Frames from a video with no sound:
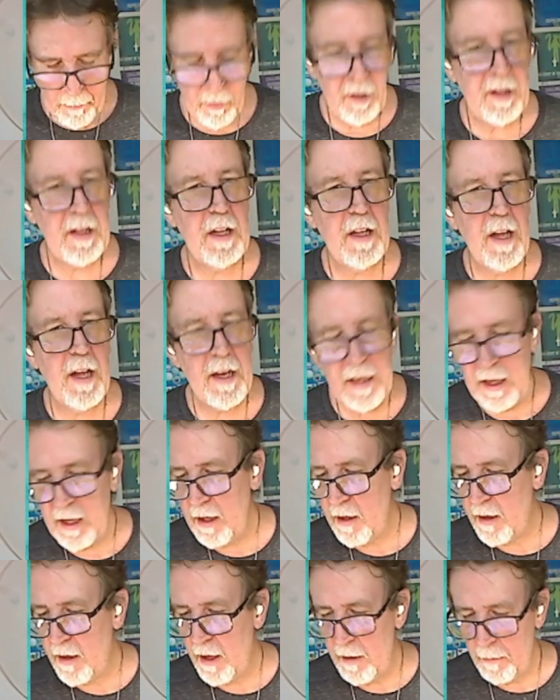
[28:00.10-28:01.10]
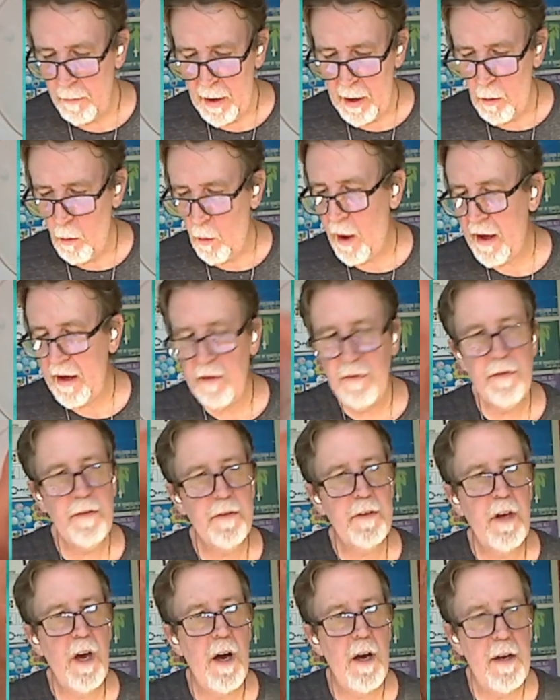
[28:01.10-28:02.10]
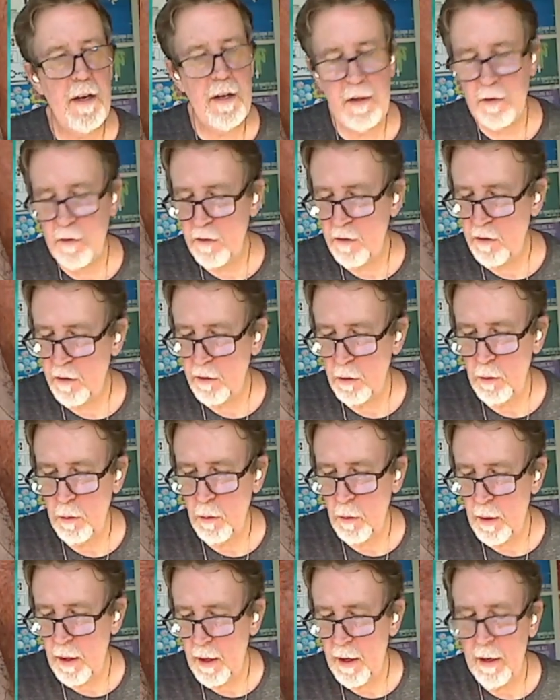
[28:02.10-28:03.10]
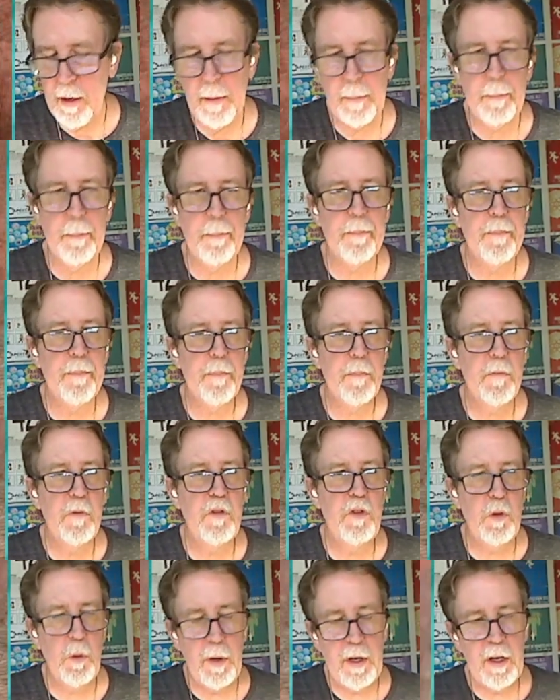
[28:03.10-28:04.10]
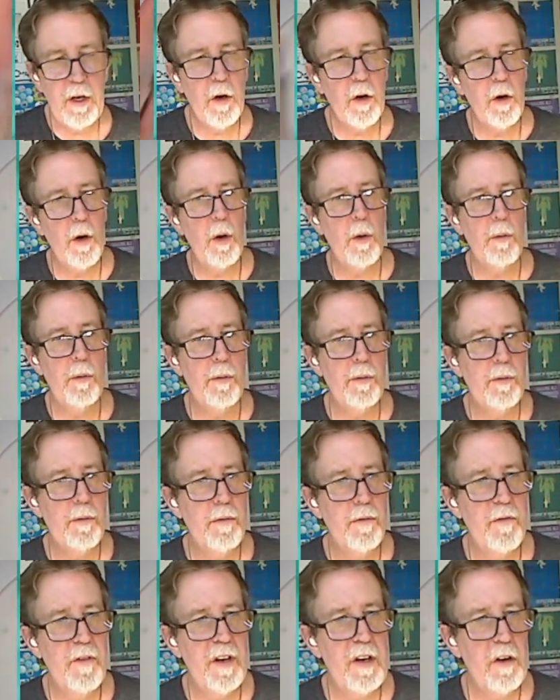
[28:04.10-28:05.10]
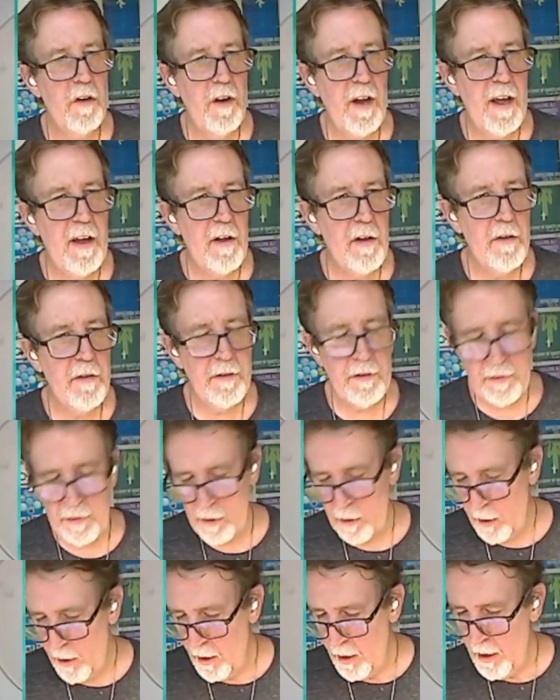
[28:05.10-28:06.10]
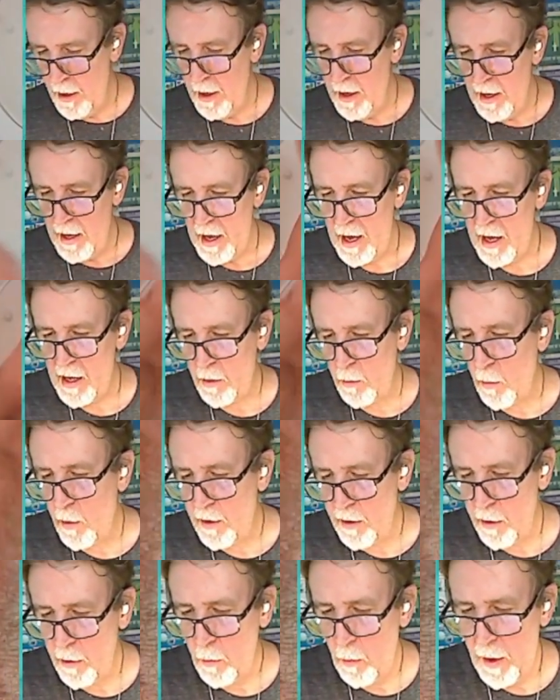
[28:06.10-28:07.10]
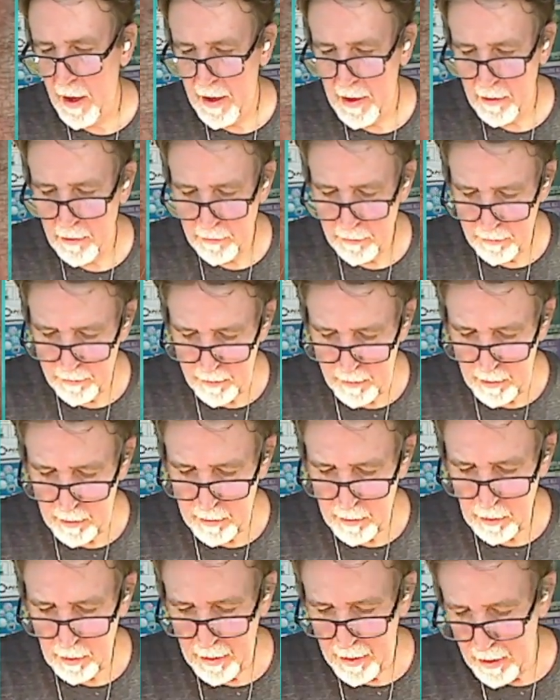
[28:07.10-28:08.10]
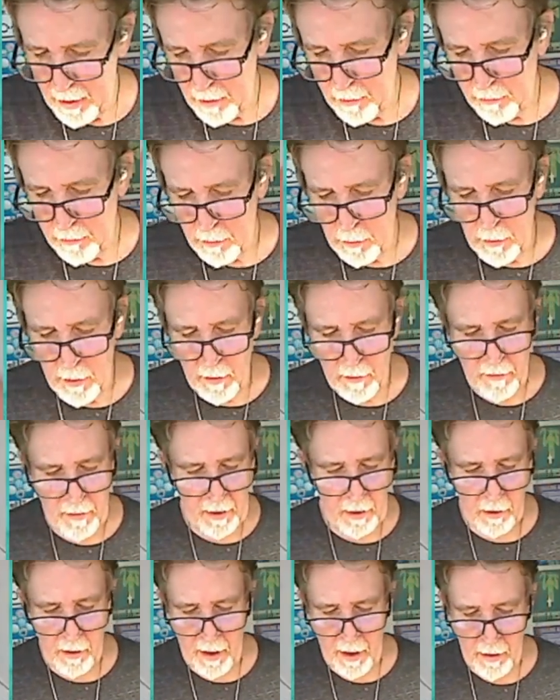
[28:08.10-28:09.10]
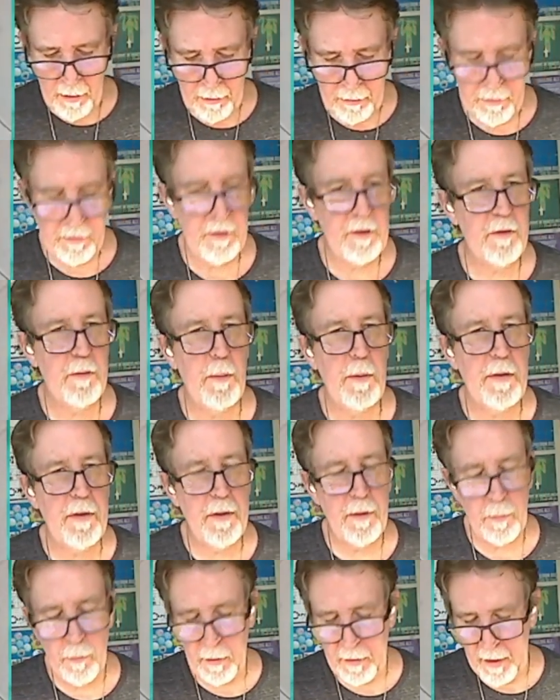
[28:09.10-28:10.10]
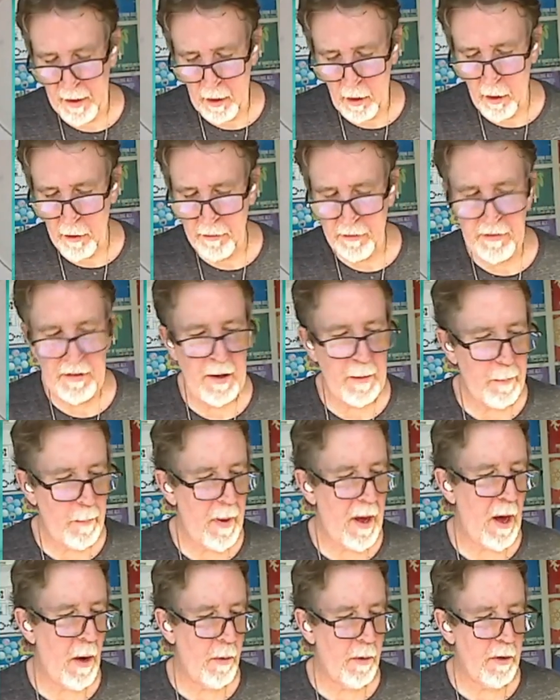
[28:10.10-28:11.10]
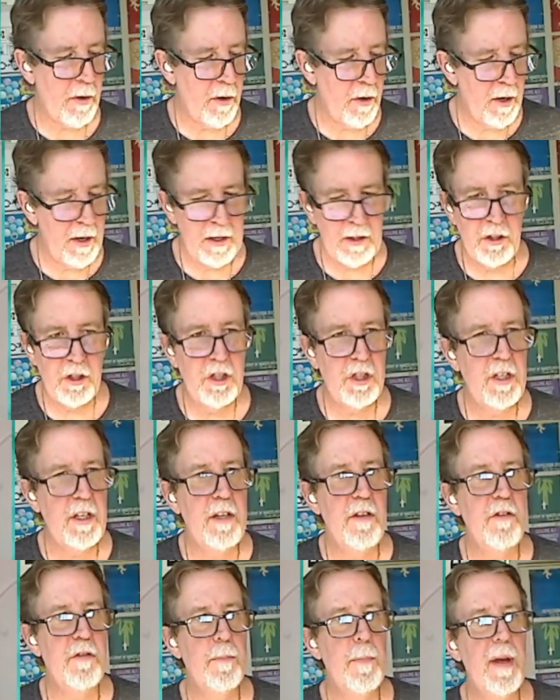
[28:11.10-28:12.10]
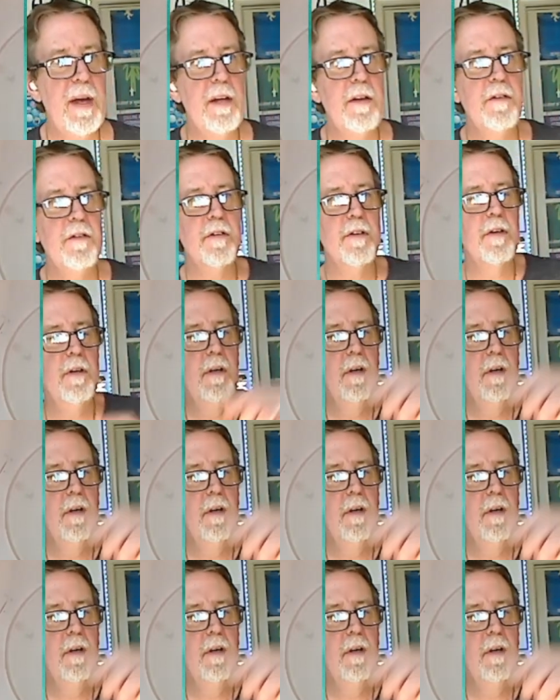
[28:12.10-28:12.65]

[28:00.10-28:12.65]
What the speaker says: really lucky that my wife got into doing her own fingernails. And one of the ways that the ladies do their fingernails is with what they call dip powder. And she spent